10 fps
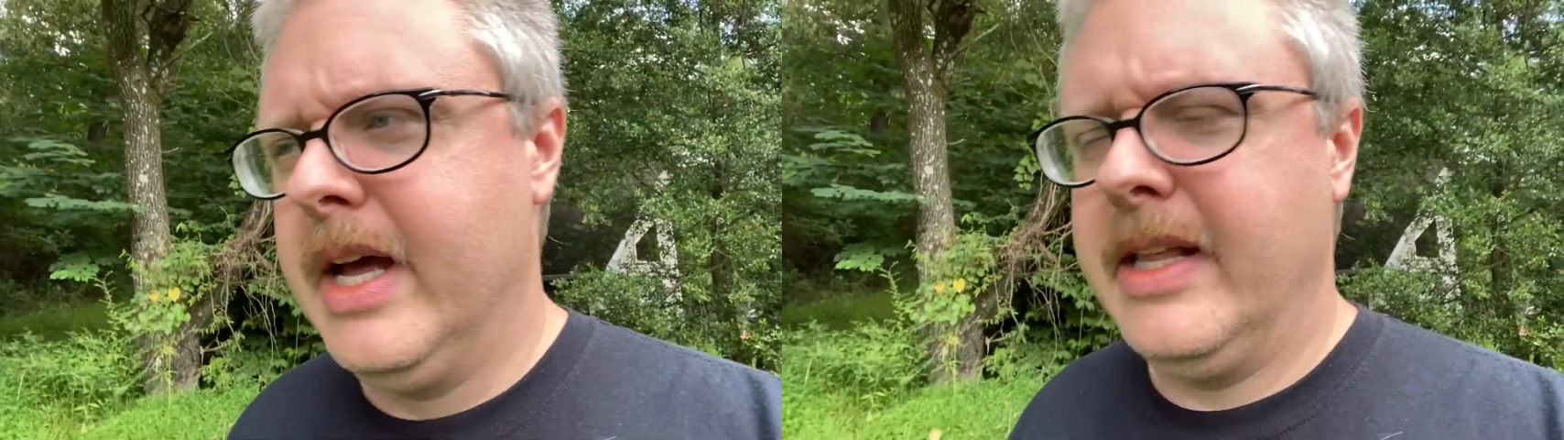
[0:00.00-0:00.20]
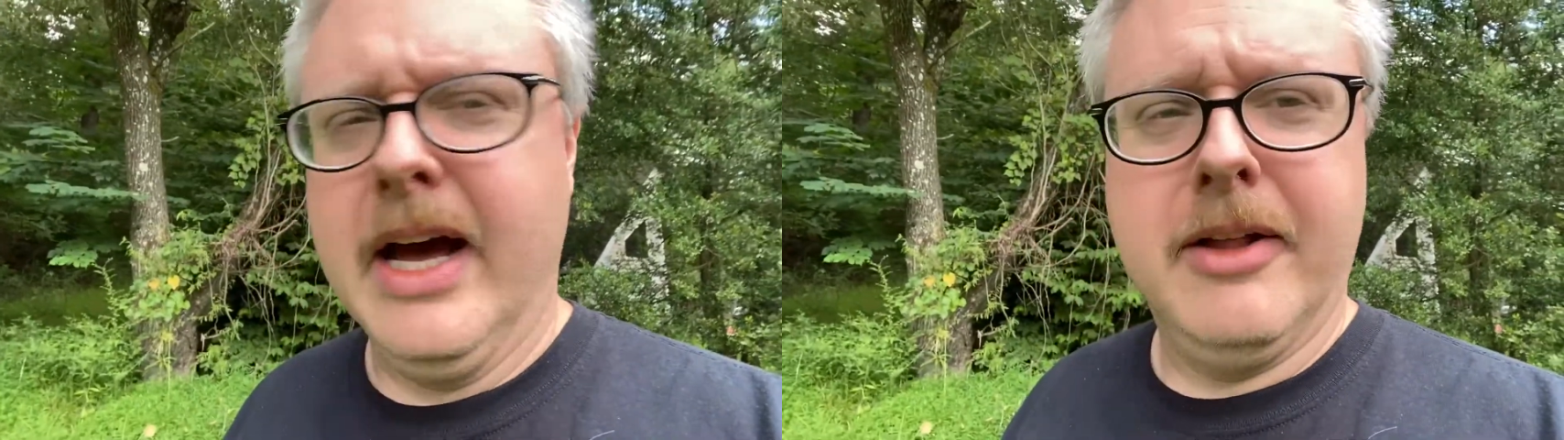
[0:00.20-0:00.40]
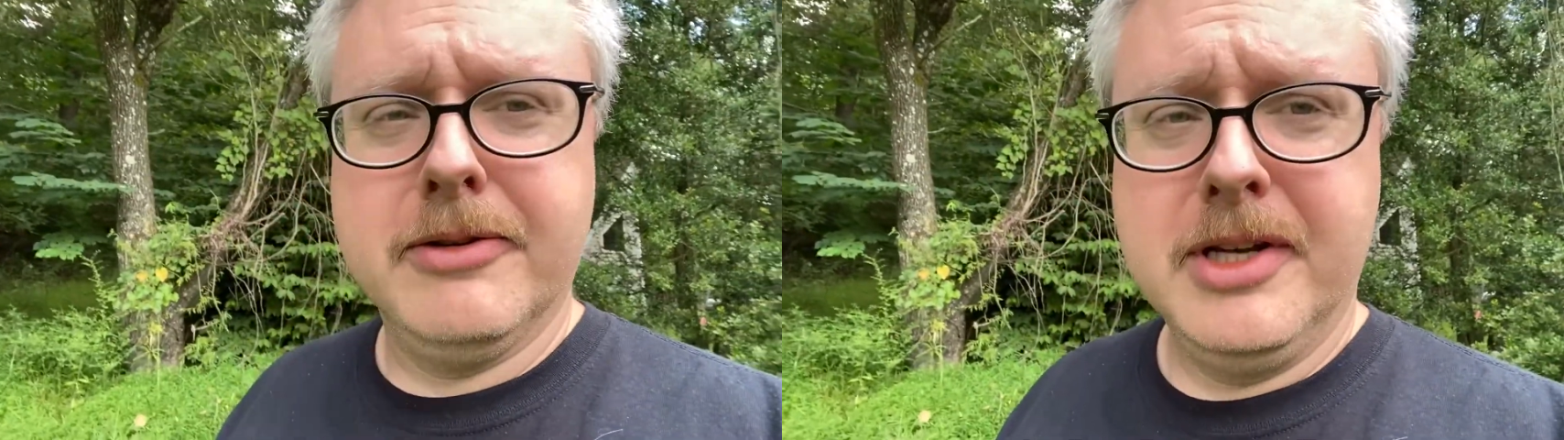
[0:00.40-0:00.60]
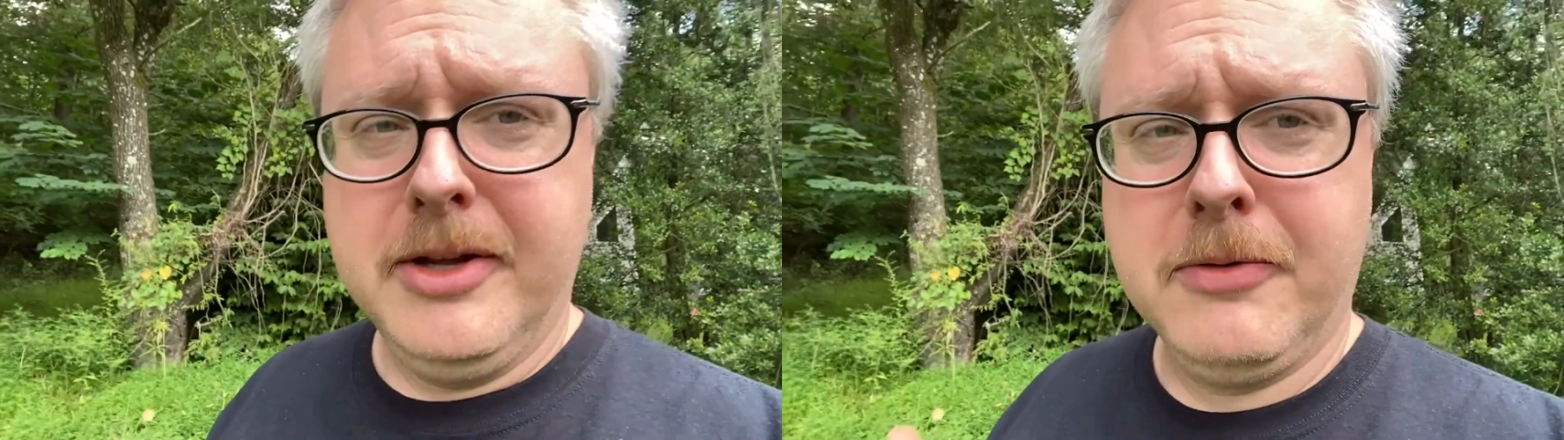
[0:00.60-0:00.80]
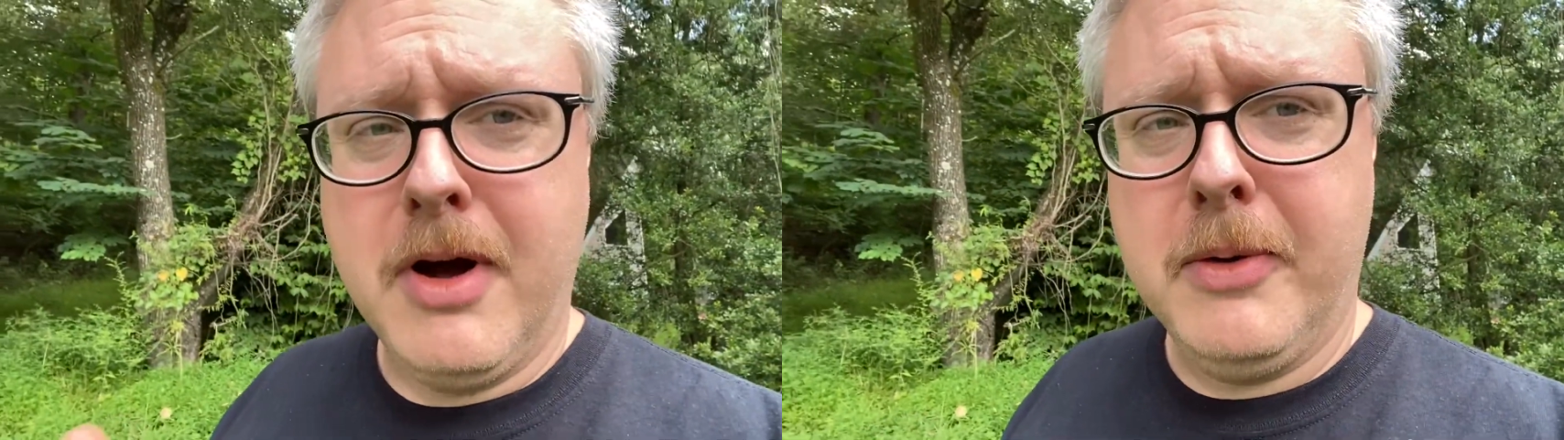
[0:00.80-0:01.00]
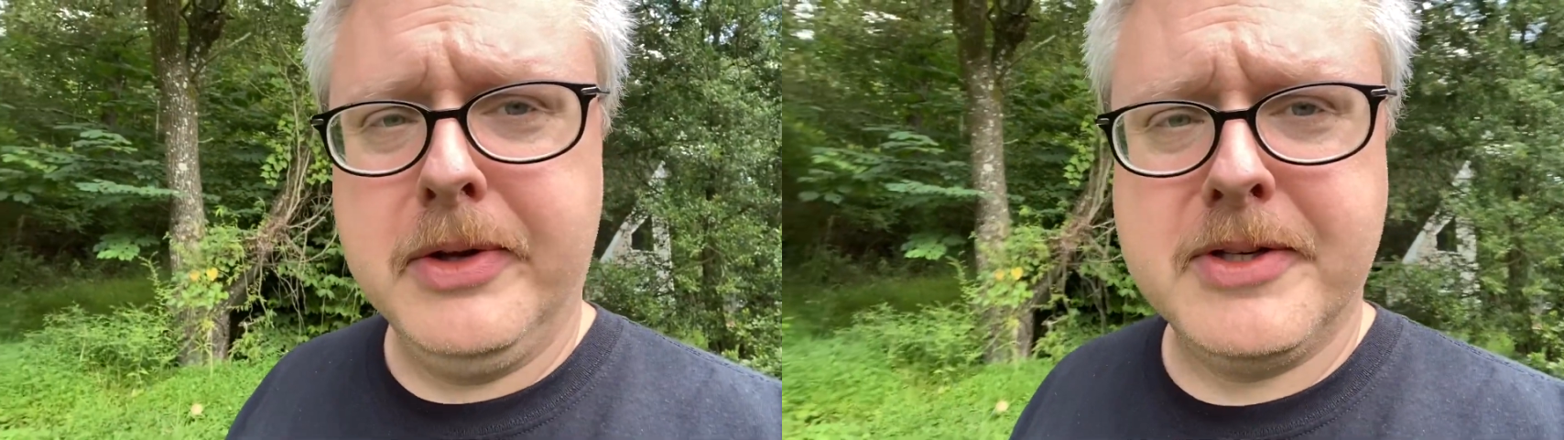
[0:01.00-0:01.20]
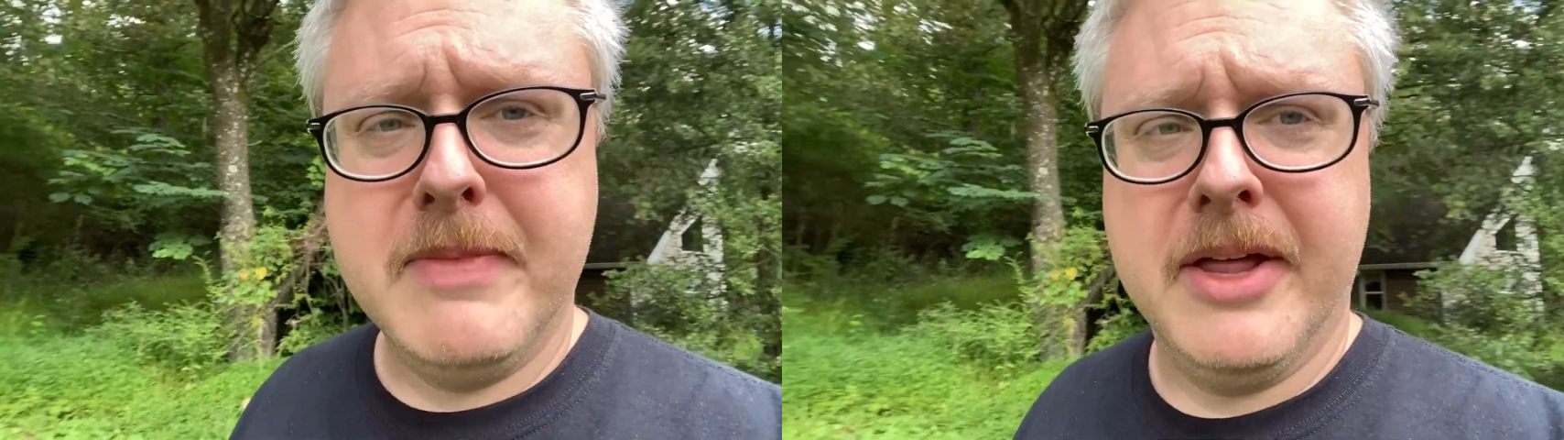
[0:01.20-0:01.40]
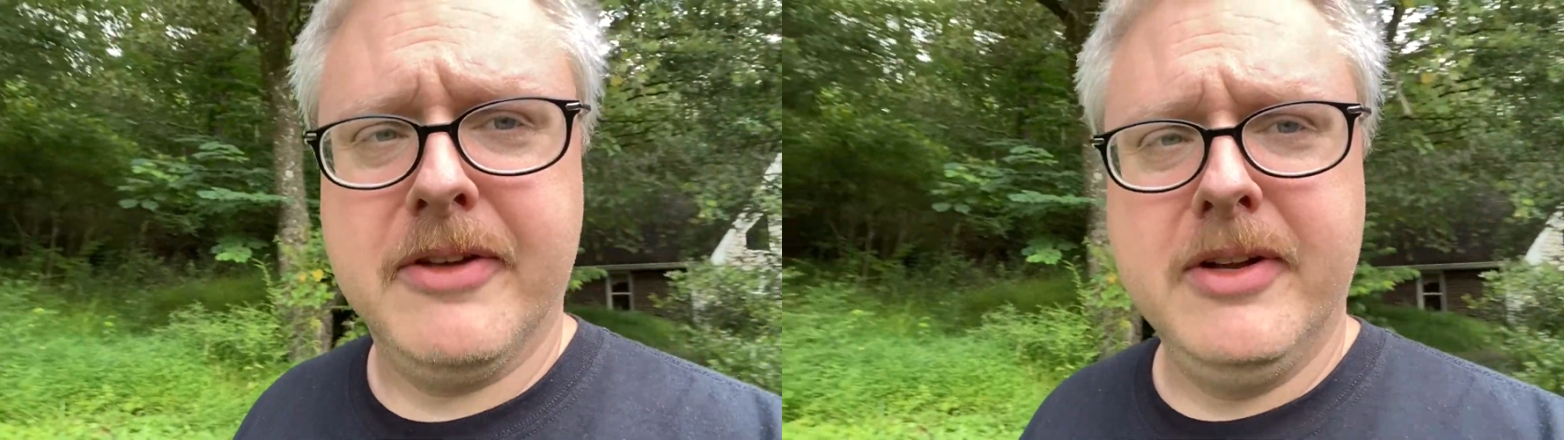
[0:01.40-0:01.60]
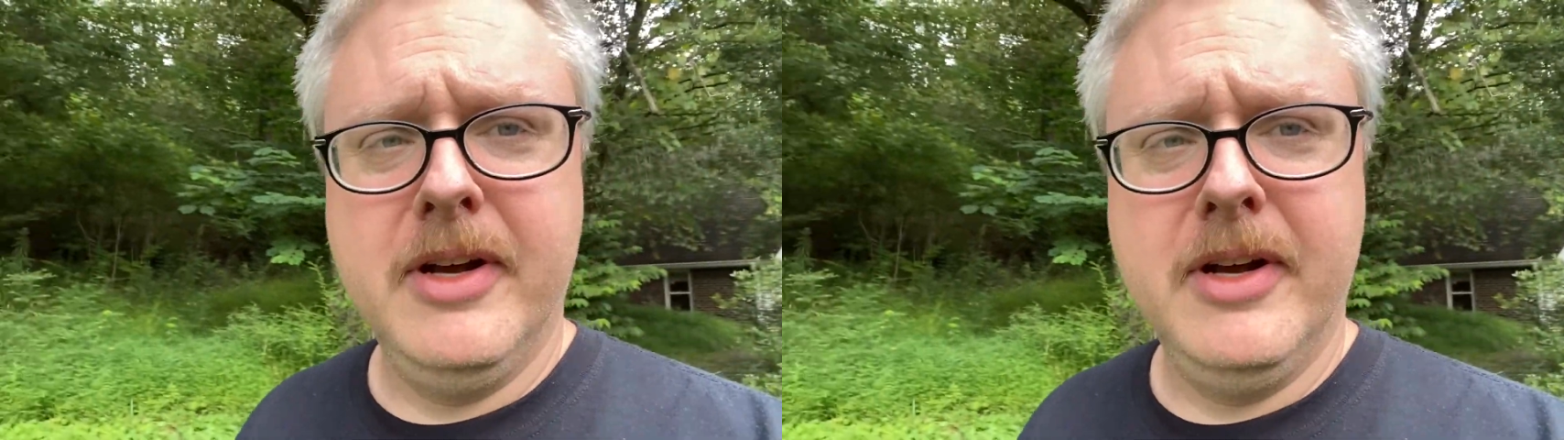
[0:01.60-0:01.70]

Now, there's nothing wrong with this method.